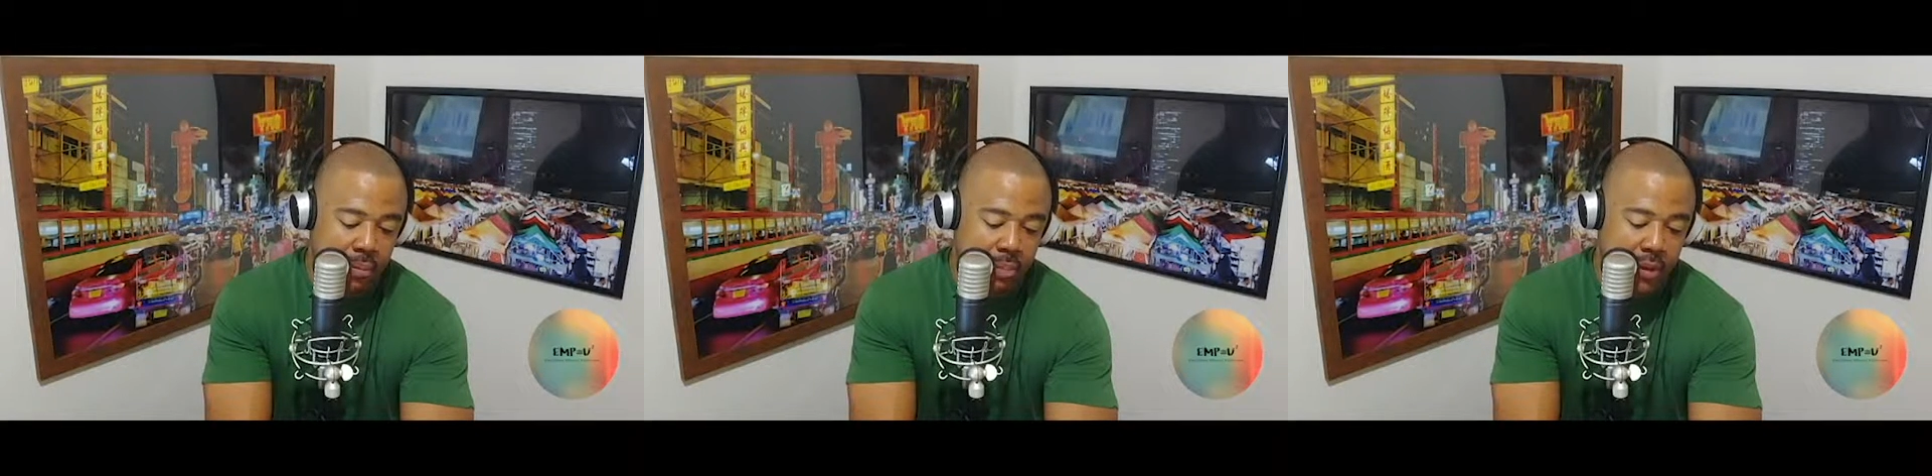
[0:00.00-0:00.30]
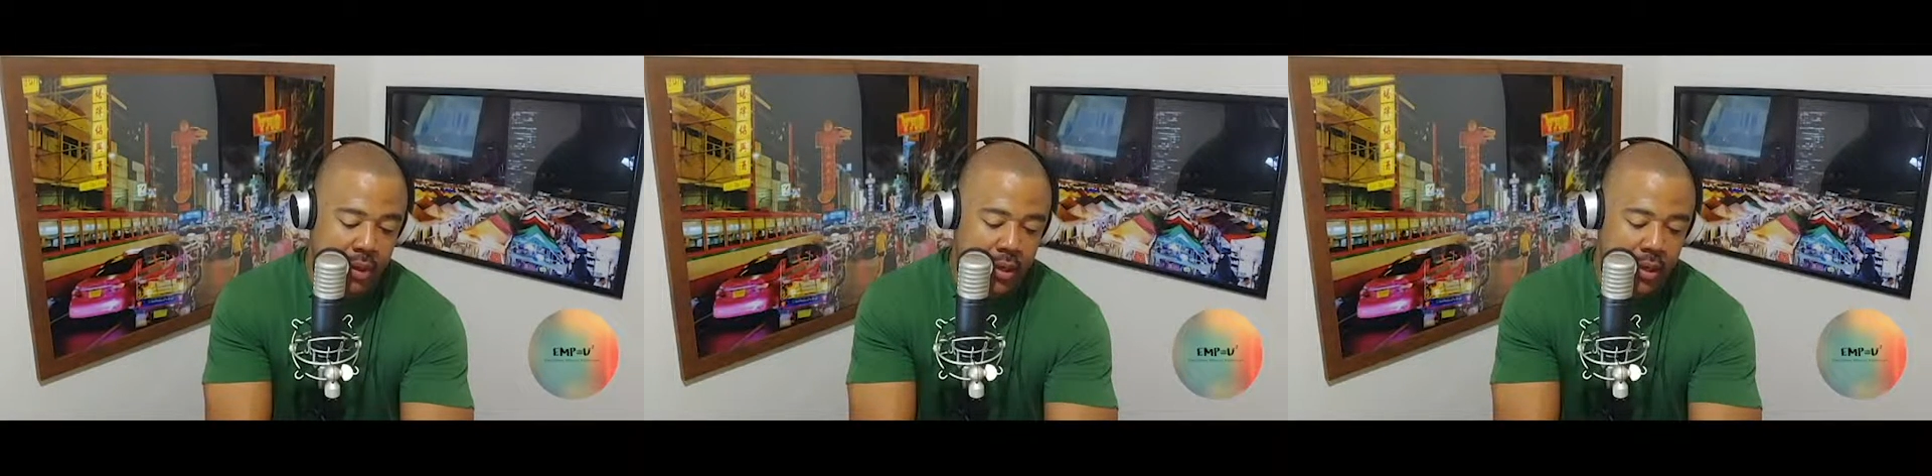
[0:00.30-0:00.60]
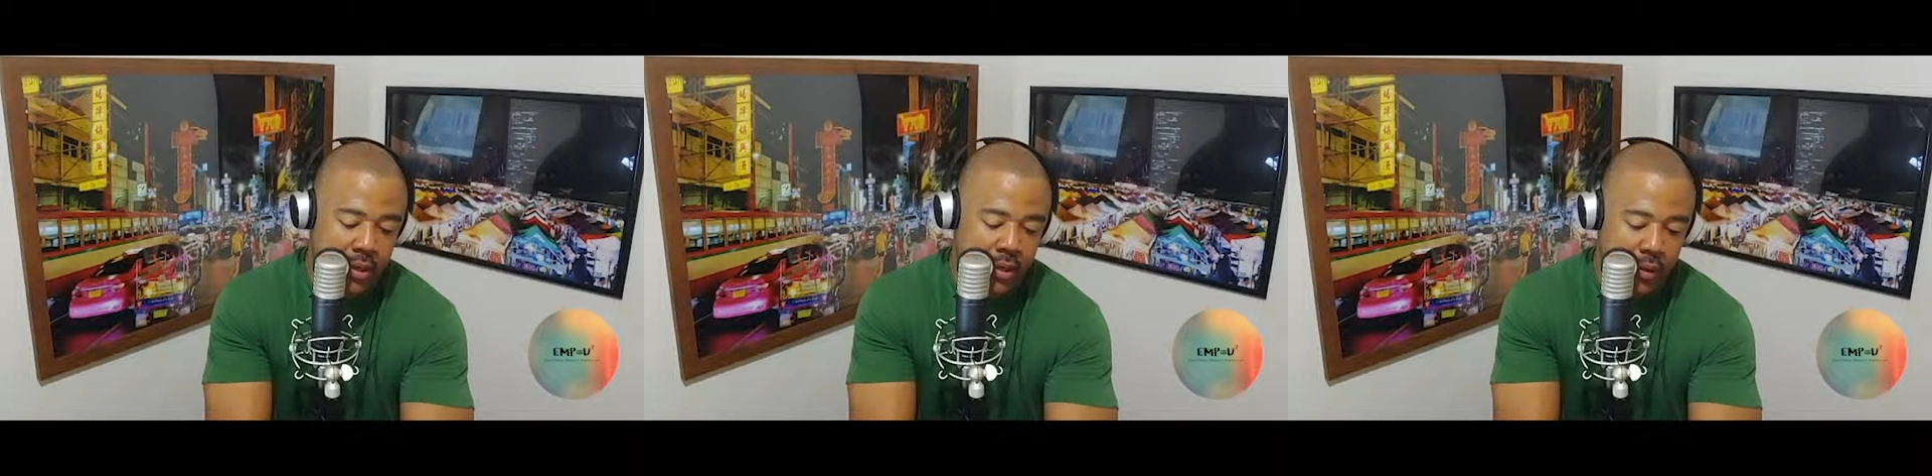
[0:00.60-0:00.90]
But
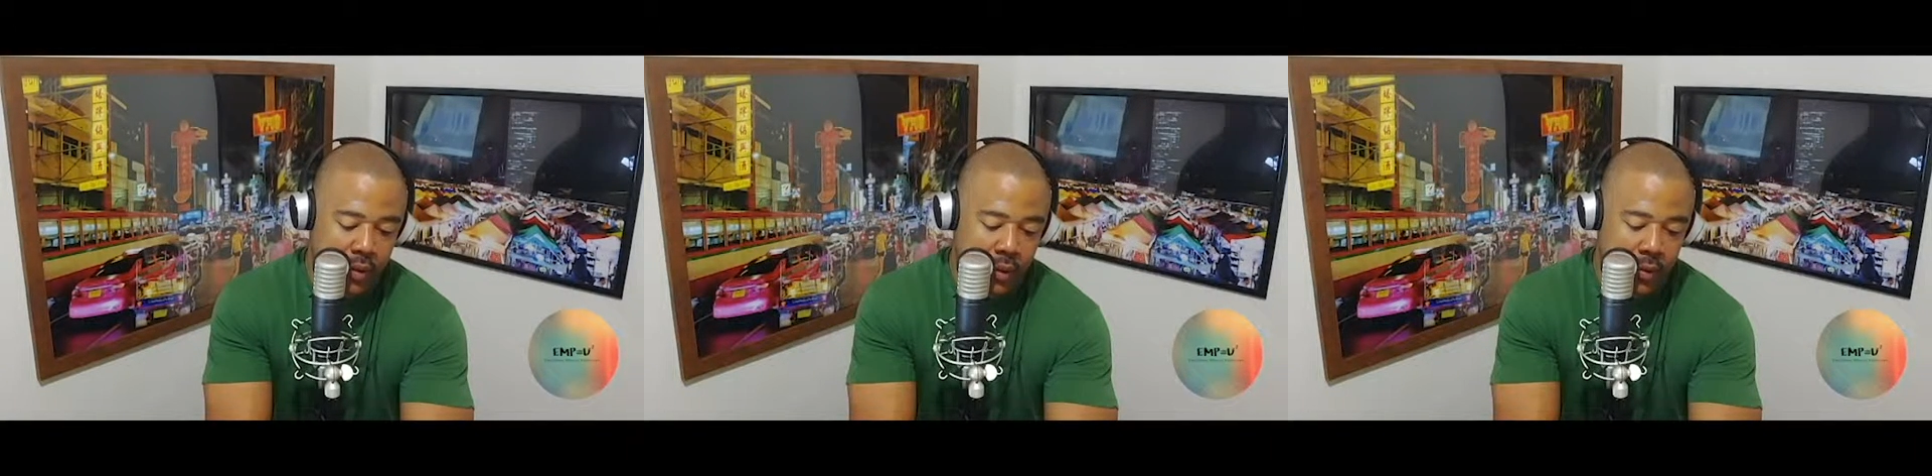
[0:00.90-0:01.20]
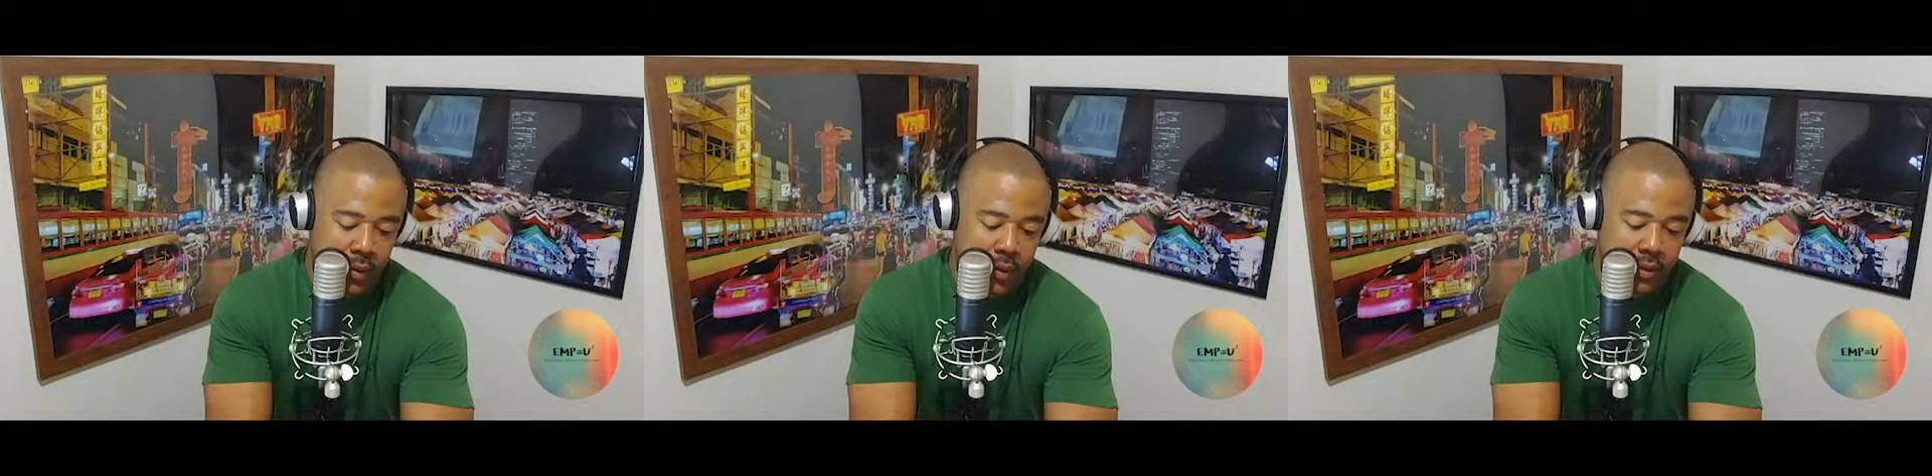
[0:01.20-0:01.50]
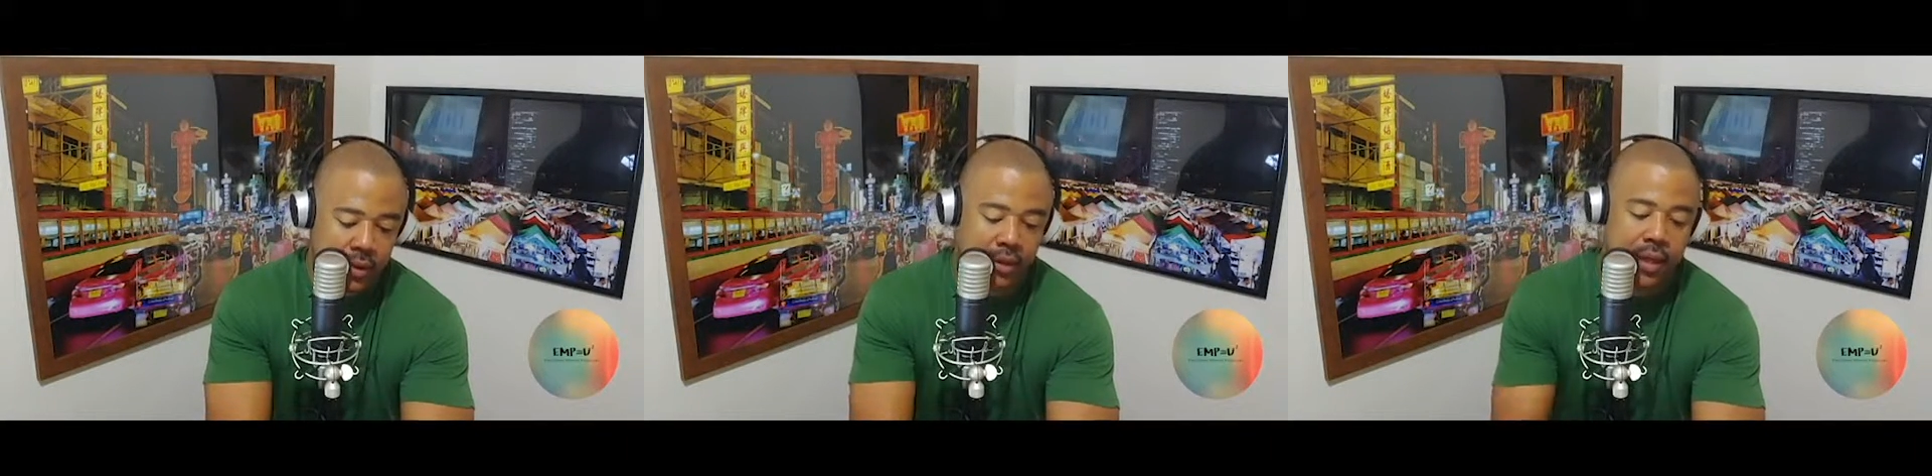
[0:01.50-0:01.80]
hold on, here we go.
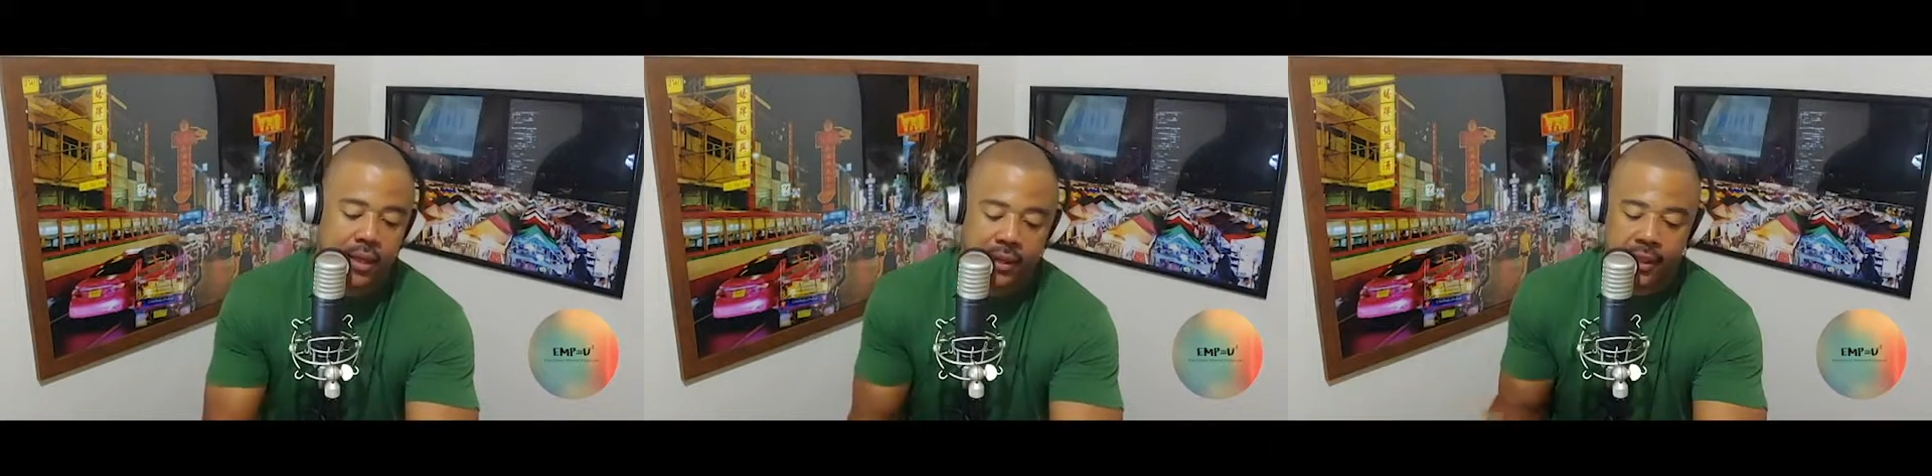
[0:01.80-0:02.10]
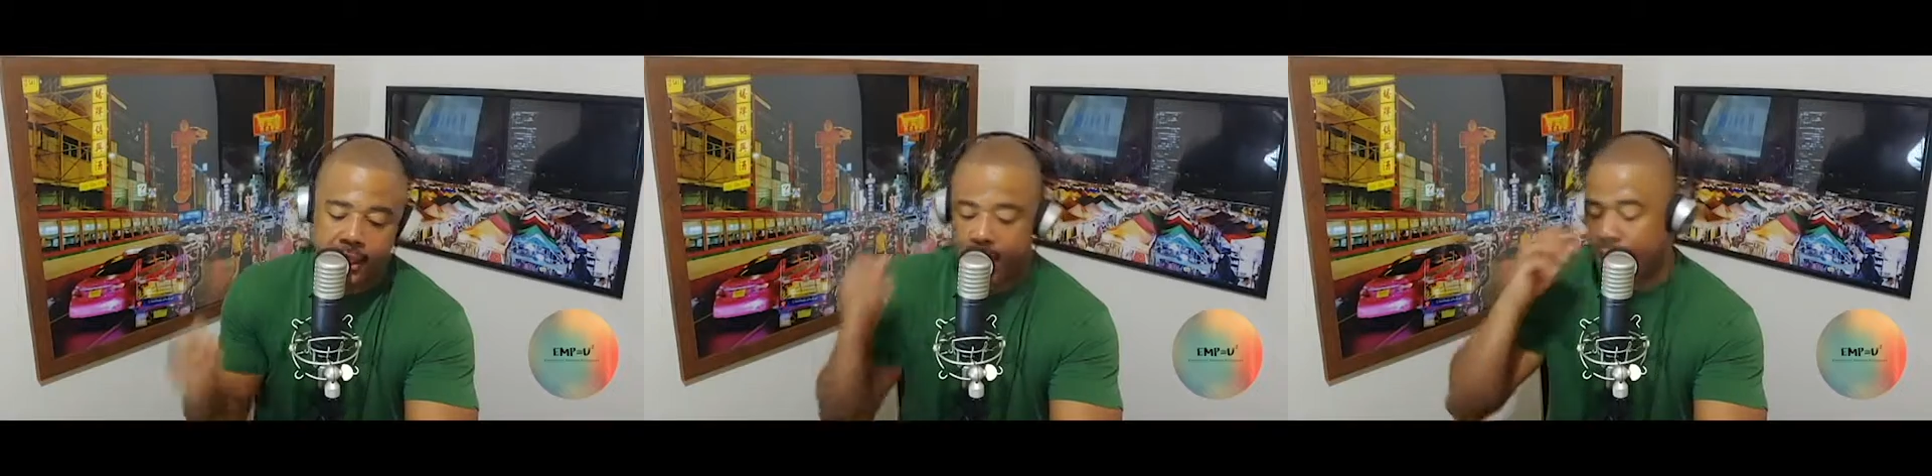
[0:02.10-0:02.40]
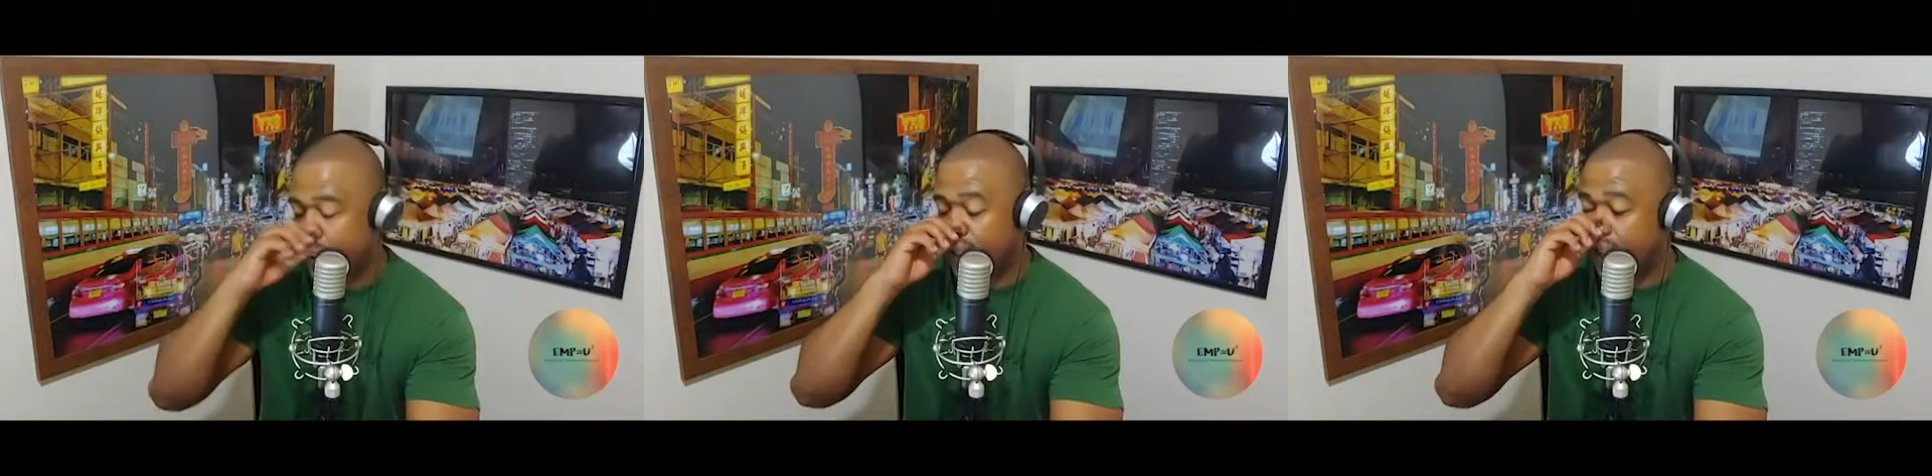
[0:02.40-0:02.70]
It's another death.